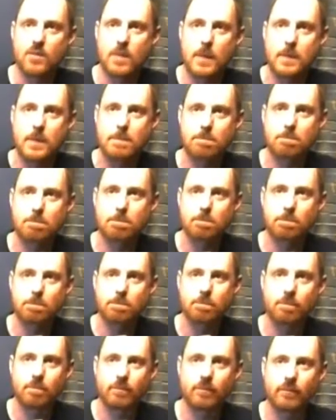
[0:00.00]

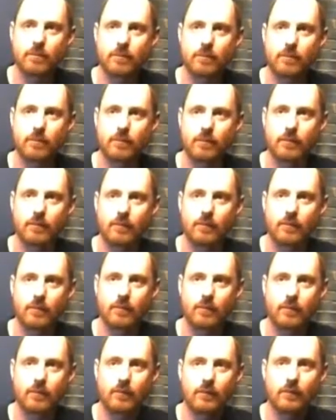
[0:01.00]

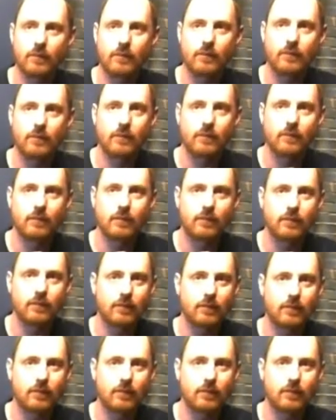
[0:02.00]
(silence)